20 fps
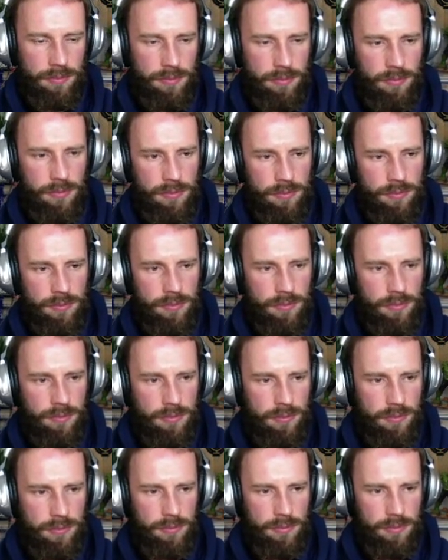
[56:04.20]

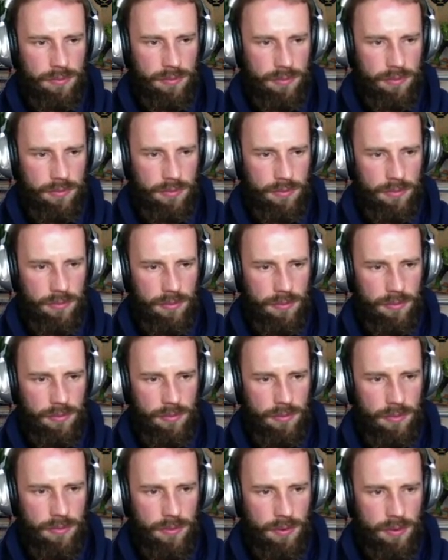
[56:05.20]

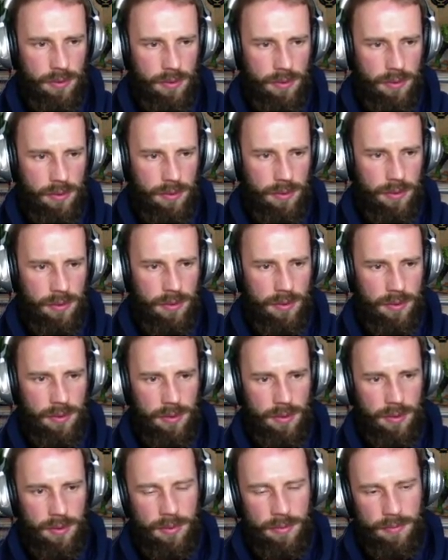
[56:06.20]

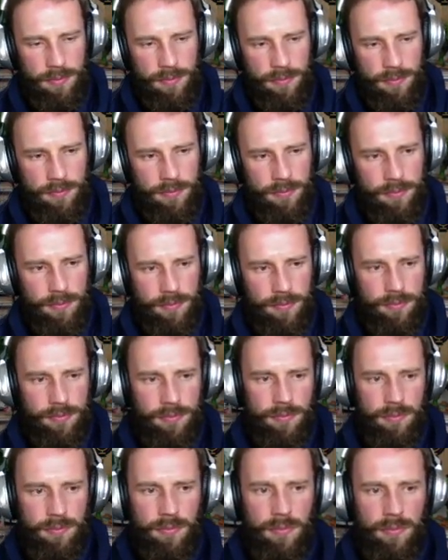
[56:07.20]

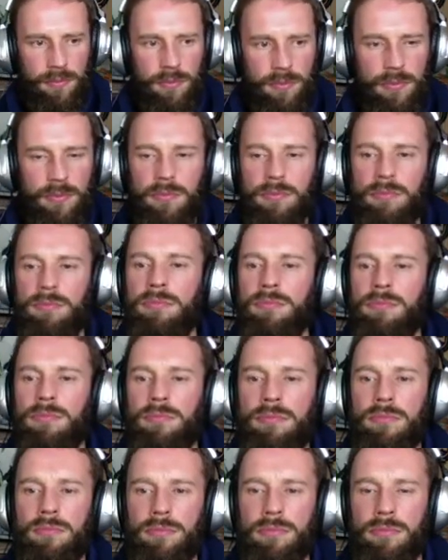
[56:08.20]

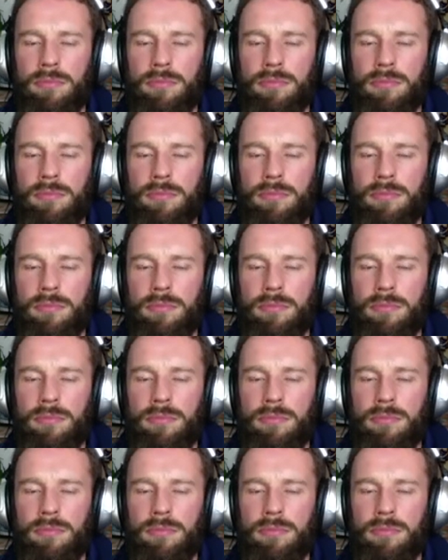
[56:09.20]
[no speech]